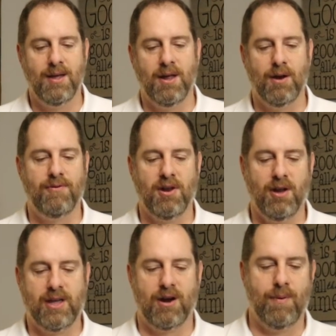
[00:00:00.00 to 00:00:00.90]
You know, if you
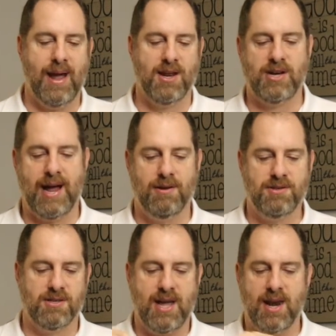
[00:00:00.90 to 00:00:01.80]
look at a ranch
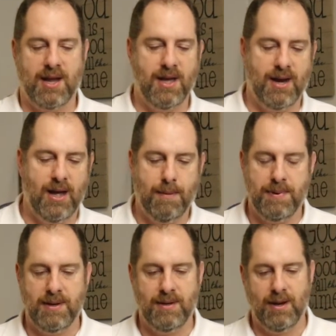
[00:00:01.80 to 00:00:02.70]
house, it's kind of cut
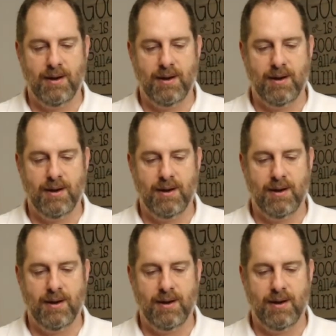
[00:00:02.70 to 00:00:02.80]
up and,